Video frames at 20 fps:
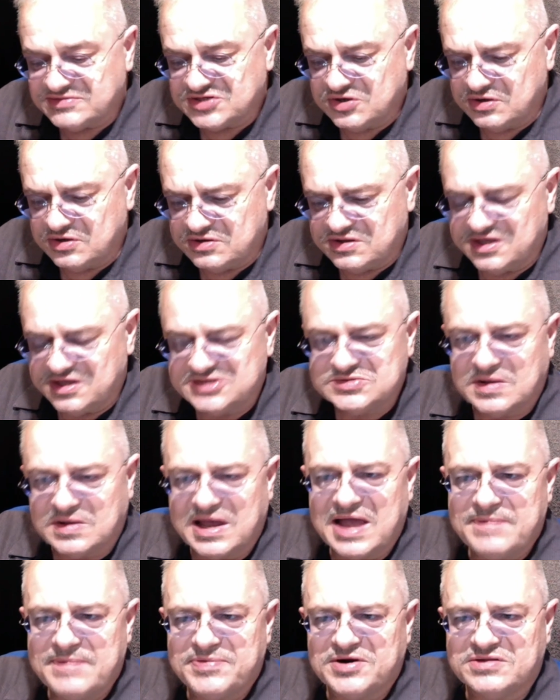Lots of times,
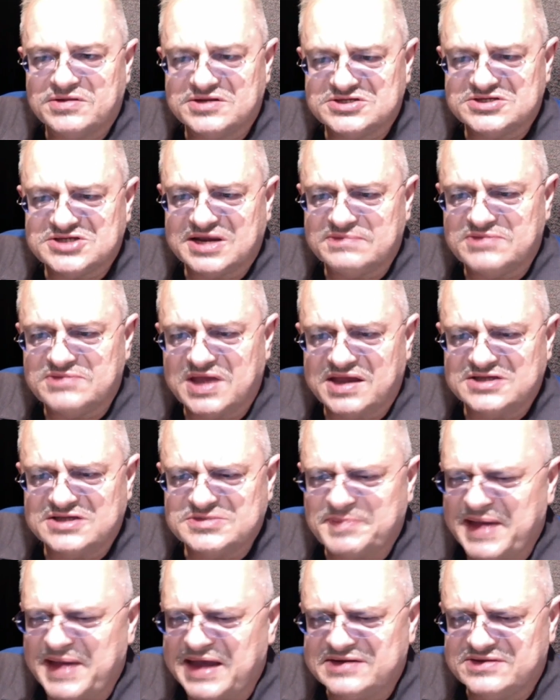good things will happen on the
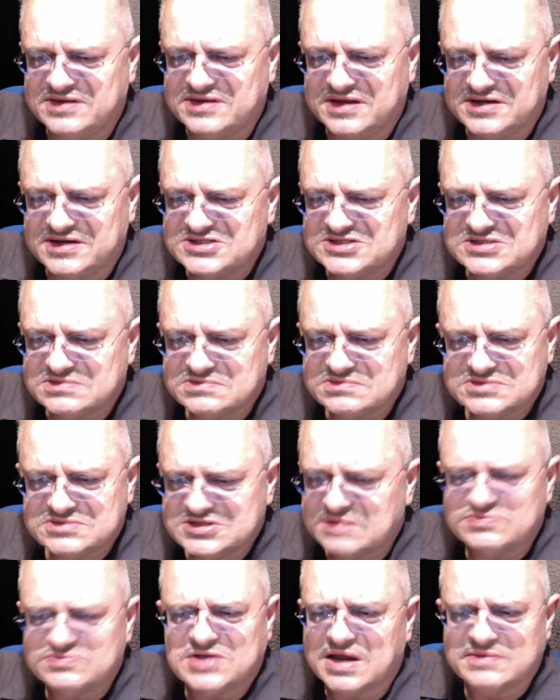same day as bad
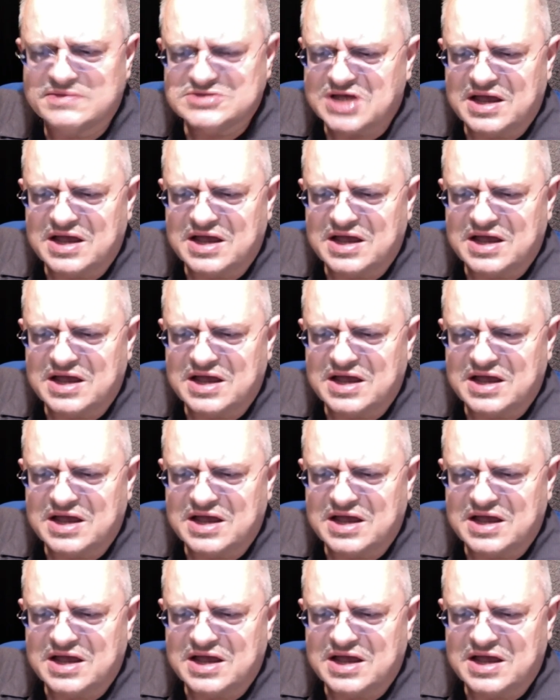things.